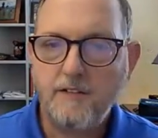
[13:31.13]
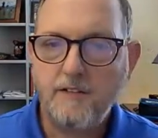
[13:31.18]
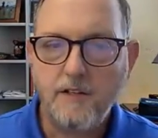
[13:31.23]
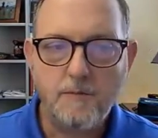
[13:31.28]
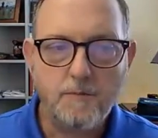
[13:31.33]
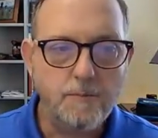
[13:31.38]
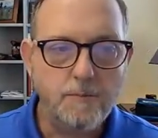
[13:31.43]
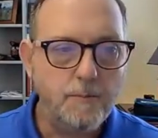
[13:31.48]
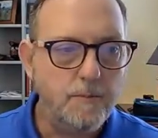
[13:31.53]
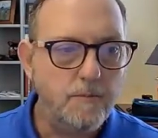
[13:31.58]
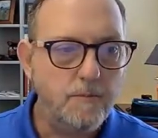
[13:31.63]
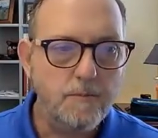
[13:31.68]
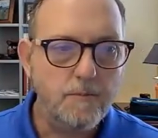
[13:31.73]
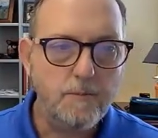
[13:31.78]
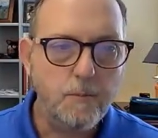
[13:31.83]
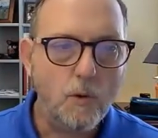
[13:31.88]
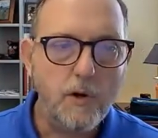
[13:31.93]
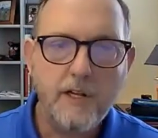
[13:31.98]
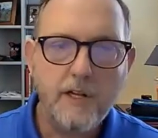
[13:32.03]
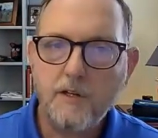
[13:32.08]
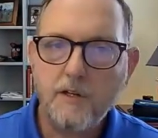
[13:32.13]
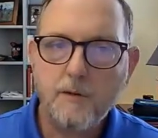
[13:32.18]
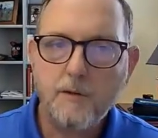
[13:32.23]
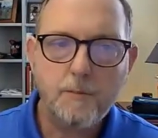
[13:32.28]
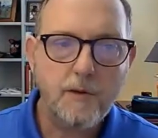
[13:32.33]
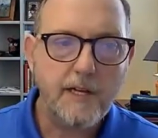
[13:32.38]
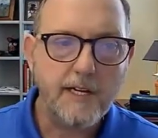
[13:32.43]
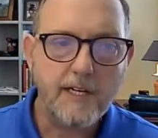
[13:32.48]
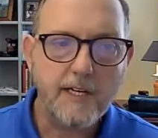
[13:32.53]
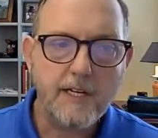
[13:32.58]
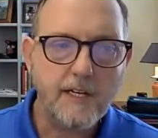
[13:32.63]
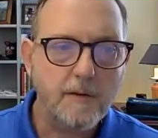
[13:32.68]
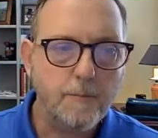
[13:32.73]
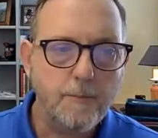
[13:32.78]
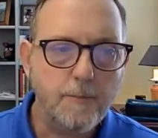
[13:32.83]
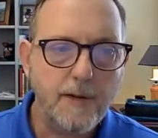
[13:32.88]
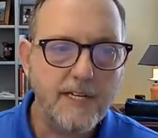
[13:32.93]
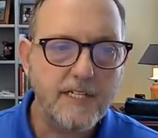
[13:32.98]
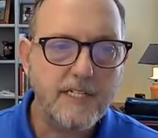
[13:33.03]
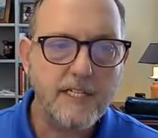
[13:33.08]
They're boilerplate kind
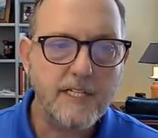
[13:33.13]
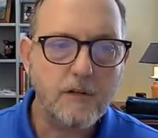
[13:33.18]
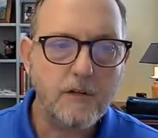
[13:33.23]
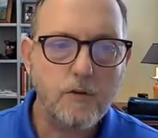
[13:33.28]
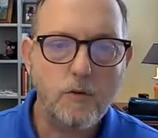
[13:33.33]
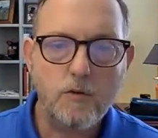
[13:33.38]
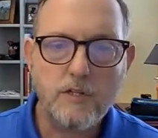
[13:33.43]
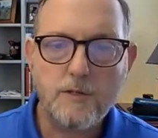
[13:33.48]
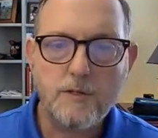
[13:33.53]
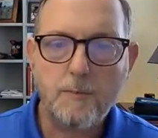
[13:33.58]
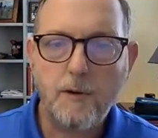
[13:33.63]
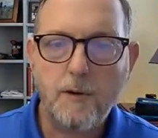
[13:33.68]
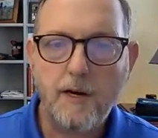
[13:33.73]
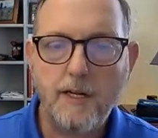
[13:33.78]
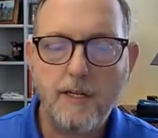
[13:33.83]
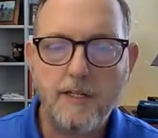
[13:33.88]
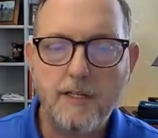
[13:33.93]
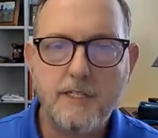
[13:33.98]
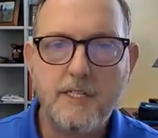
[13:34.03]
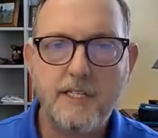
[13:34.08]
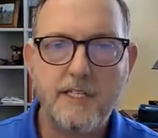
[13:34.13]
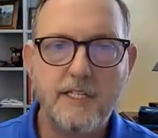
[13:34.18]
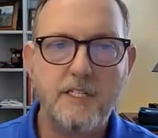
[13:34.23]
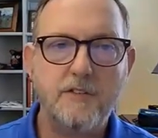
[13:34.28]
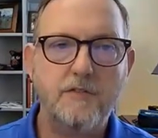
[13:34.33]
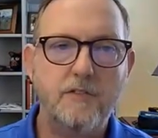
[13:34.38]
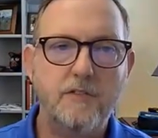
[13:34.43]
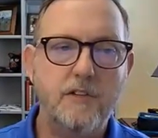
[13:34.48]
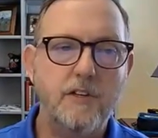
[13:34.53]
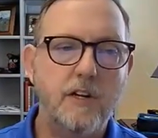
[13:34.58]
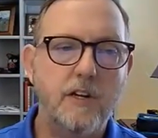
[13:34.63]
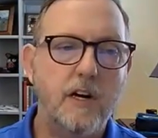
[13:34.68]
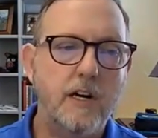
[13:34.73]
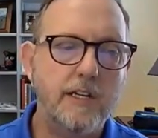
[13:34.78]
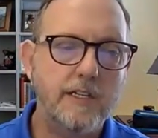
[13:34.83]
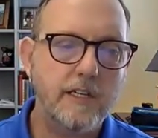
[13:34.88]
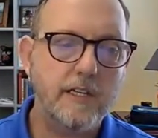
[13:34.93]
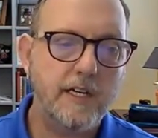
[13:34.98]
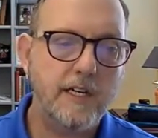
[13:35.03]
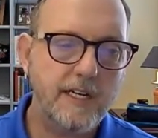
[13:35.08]
of basic course policies for an
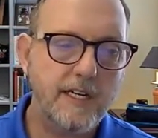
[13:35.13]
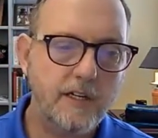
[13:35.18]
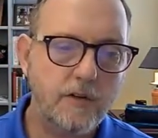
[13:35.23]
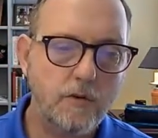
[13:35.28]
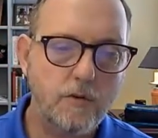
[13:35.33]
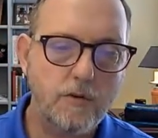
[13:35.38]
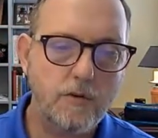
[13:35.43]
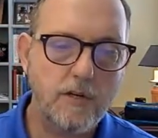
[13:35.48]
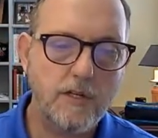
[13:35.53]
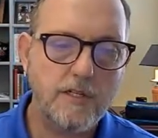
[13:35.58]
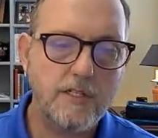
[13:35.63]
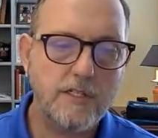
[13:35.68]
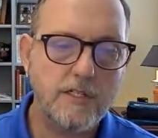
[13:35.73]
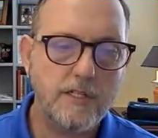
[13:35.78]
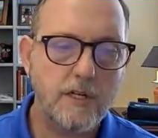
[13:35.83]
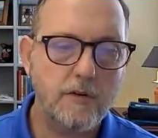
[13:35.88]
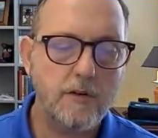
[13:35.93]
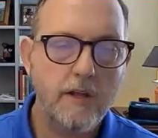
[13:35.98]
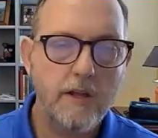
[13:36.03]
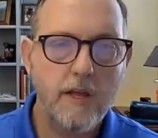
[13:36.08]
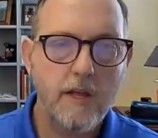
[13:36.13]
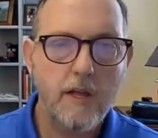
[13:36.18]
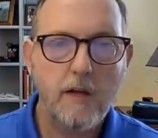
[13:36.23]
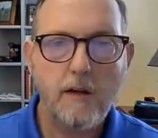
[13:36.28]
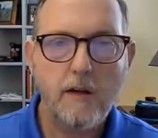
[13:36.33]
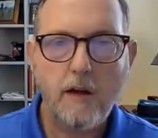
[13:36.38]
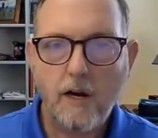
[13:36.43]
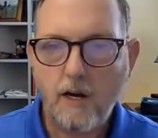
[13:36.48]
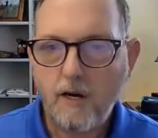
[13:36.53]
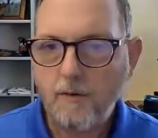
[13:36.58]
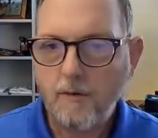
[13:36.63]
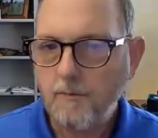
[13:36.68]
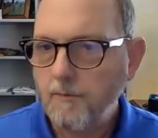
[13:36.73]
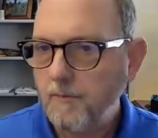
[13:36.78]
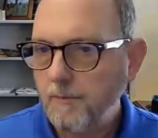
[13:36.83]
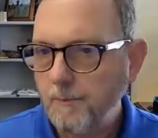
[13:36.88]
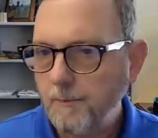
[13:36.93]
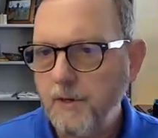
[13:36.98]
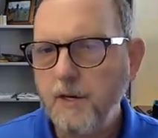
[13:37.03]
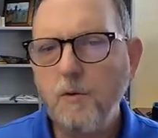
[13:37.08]
online course. So
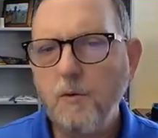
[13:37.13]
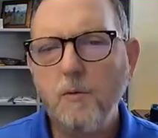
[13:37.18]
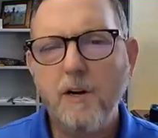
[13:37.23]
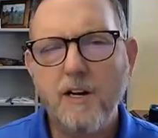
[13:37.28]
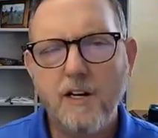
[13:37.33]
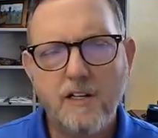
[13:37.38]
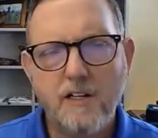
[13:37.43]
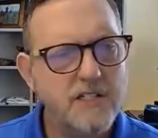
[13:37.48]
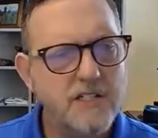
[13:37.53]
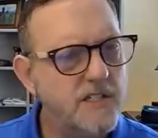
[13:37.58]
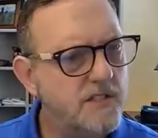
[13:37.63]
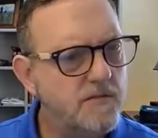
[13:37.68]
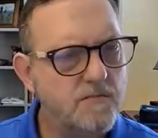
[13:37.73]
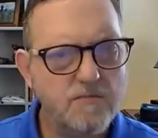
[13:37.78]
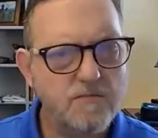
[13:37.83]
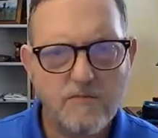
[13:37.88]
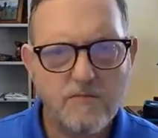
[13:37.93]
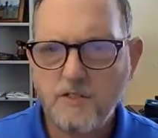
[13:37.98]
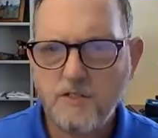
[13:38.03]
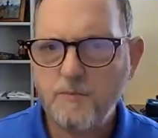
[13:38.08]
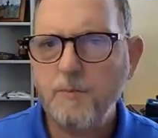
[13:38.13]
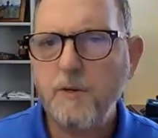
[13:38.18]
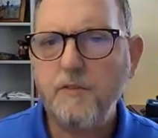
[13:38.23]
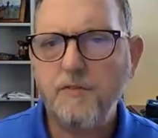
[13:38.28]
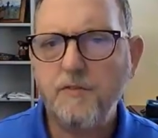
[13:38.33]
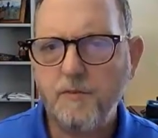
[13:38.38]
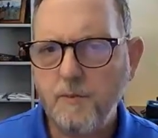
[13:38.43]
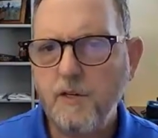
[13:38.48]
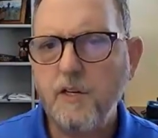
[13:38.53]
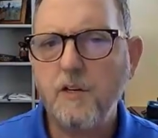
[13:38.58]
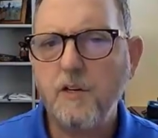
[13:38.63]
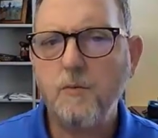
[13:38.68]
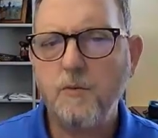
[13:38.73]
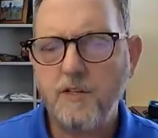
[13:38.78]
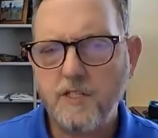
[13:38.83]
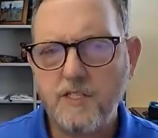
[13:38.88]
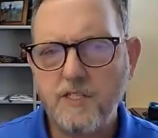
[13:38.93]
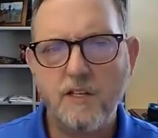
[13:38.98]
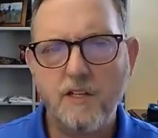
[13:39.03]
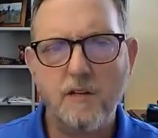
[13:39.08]
be aware, just be familiar
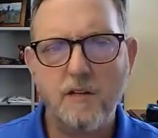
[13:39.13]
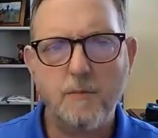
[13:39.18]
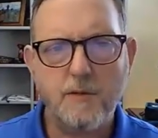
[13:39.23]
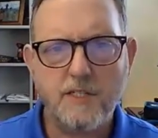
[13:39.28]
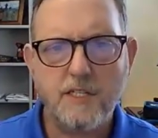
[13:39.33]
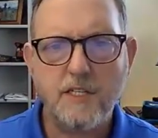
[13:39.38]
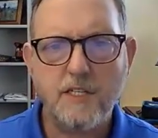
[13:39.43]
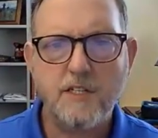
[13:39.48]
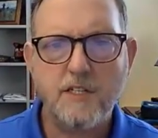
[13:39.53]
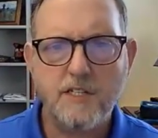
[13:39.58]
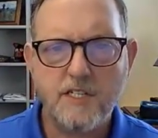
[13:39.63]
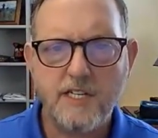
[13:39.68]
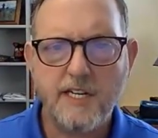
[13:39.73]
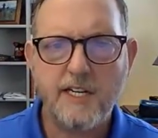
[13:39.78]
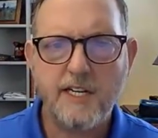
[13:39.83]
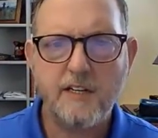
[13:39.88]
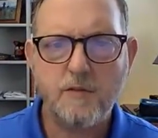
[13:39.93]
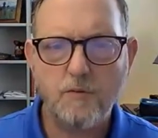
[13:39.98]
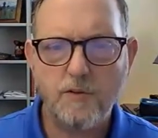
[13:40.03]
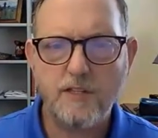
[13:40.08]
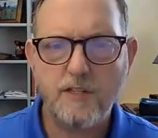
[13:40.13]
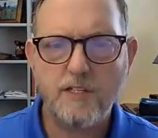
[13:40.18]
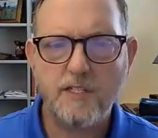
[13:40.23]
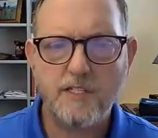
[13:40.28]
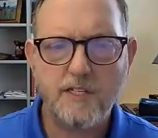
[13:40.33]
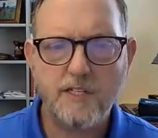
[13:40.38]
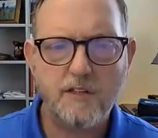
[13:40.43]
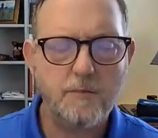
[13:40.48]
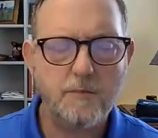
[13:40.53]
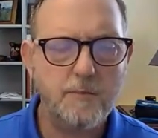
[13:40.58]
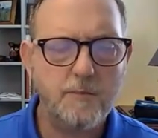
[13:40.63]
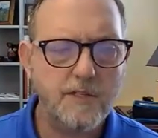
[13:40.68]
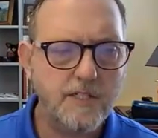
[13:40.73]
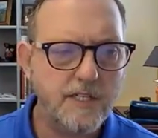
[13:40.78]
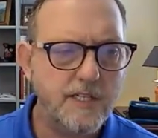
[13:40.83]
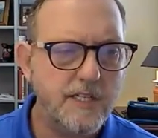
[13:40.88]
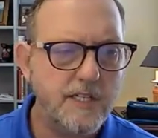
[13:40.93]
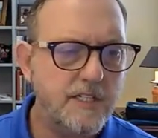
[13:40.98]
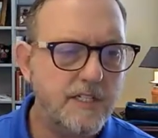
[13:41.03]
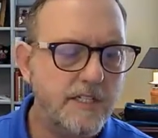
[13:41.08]
with the syllabus, understand what the
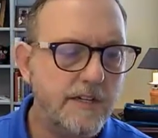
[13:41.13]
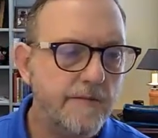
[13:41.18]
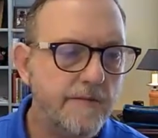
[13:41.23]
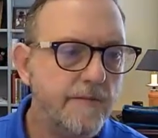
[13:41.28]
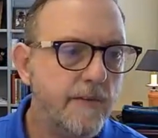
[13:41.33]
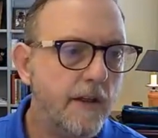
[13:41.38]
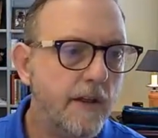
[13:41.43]
syllabus is.